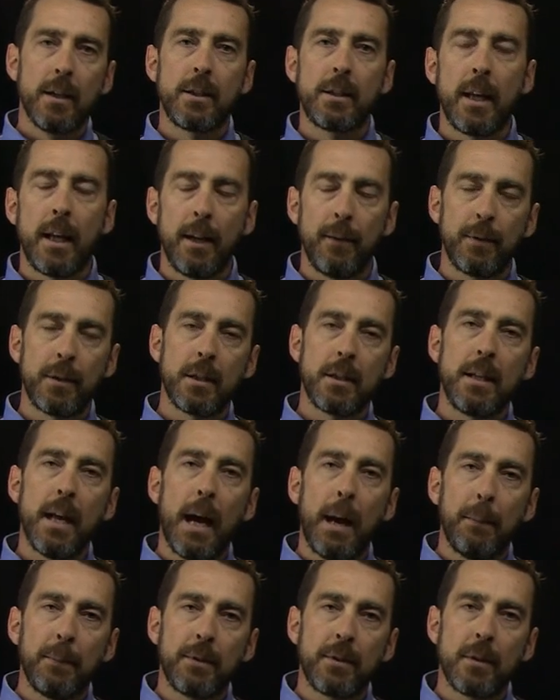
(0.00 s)
set of
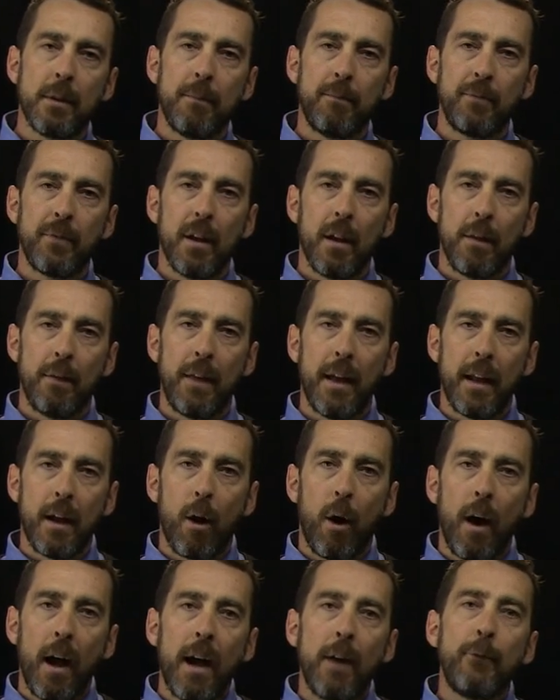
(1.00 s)
steps
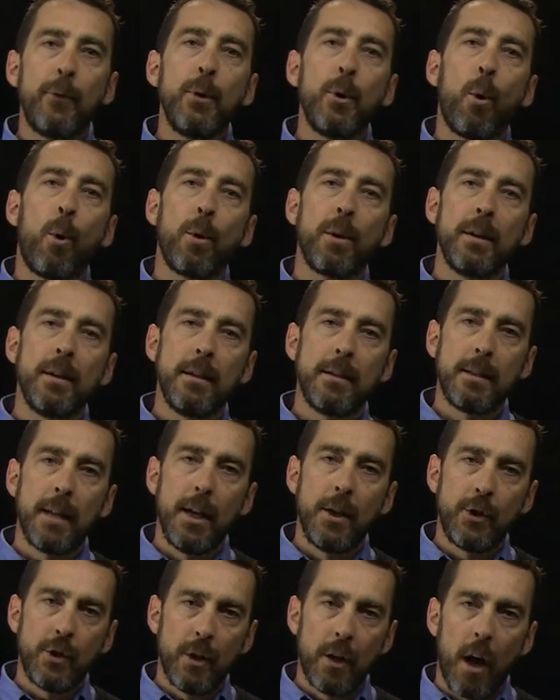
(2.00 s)
that every
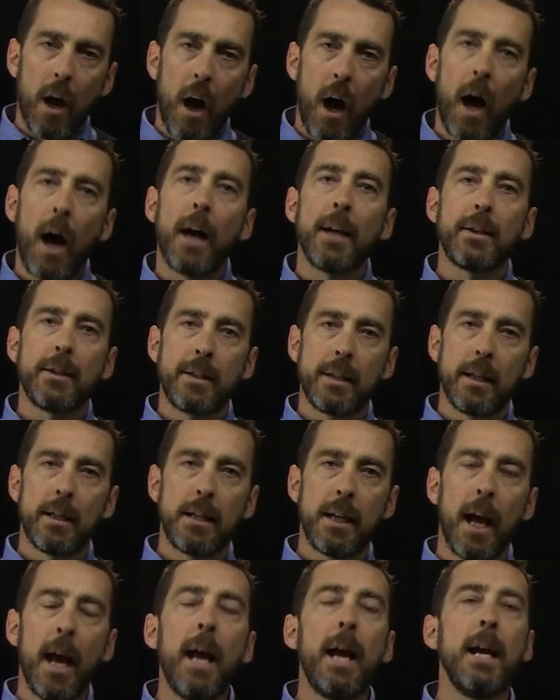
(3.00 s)
organization ought to
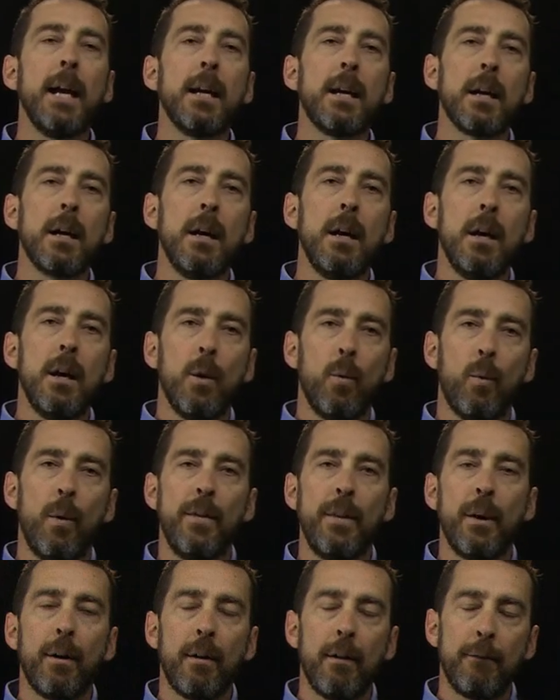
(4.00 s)
take
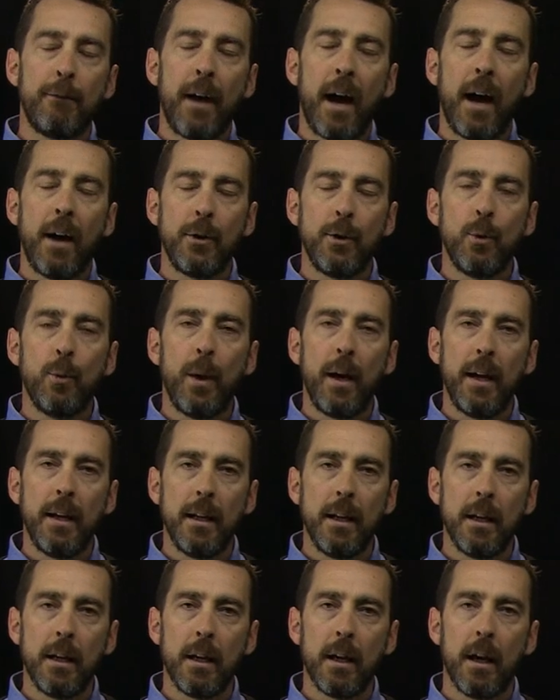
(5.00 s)
when they're
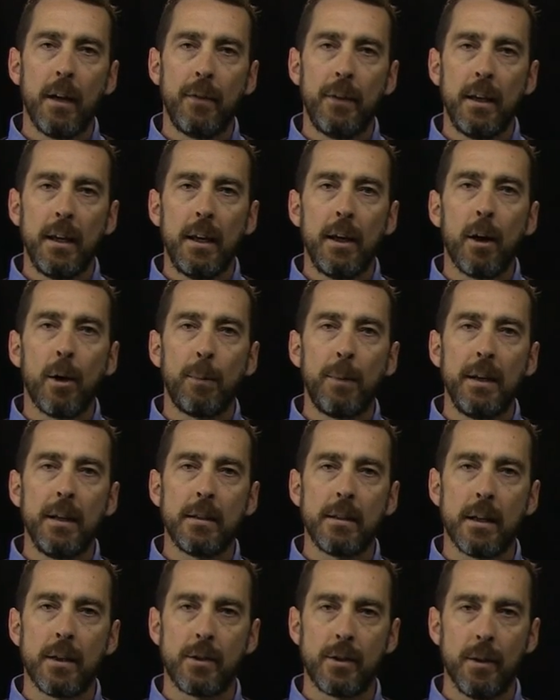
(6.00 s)
evaluating the ERP
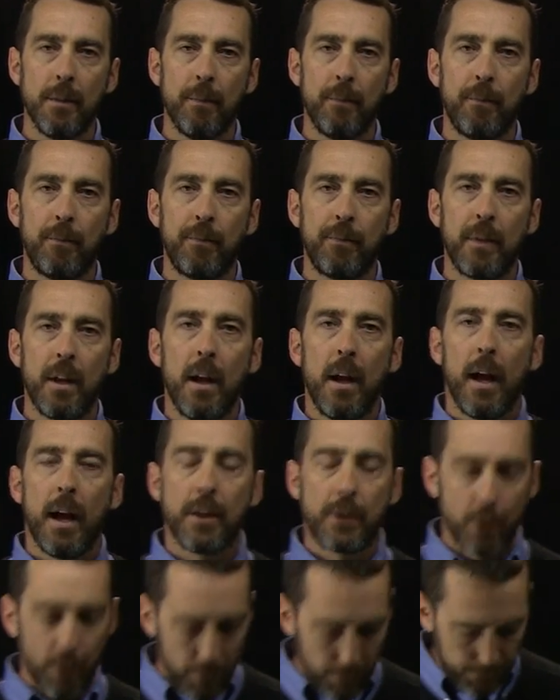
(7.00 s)
system.
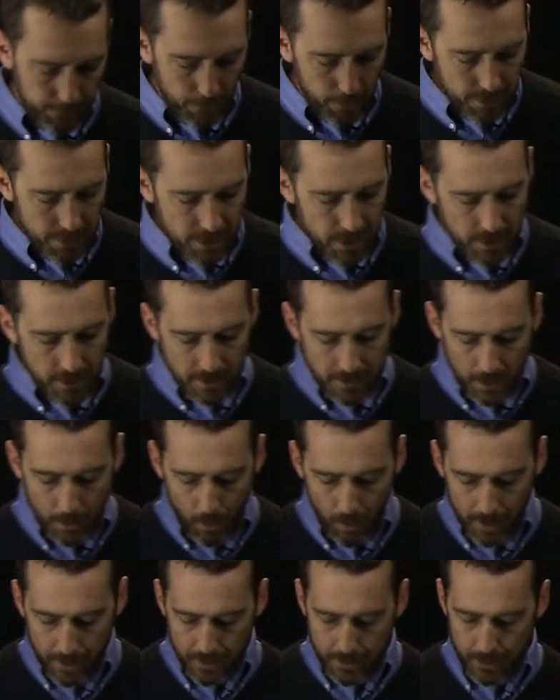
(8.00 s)
And so the first thing that they
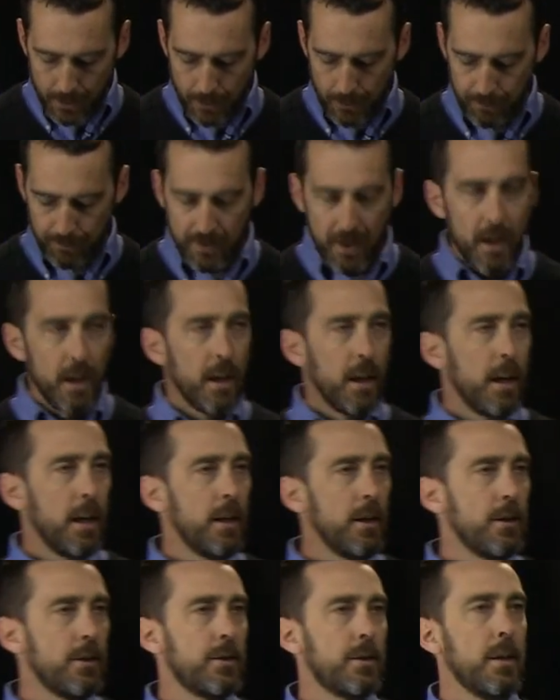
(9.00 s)
want to do
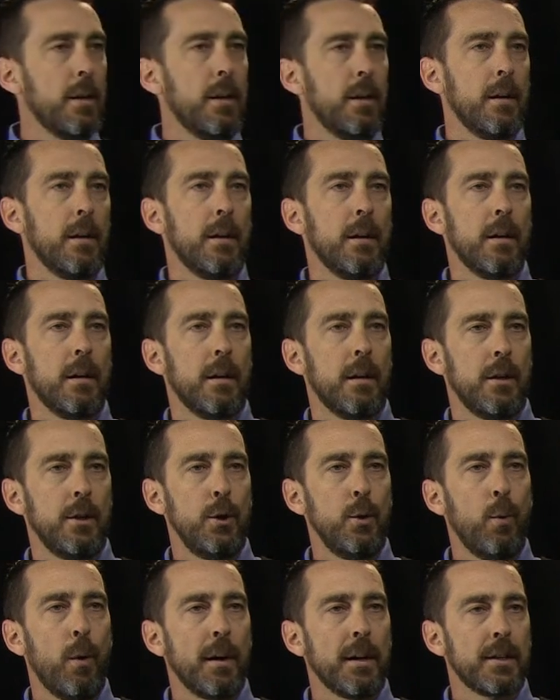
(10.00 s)
is
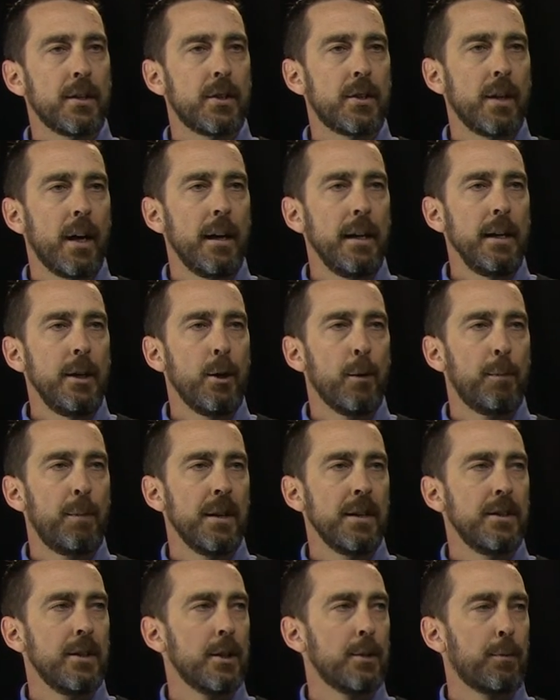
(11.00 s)
you want to study your
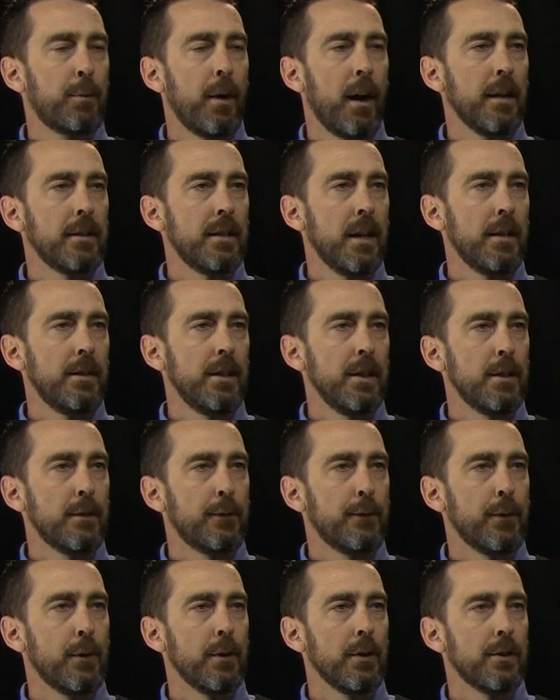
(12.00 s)
business processes
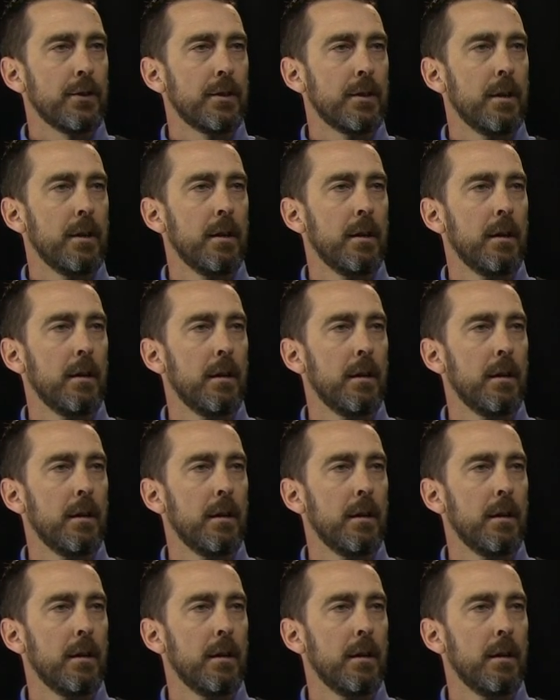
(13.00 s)
first.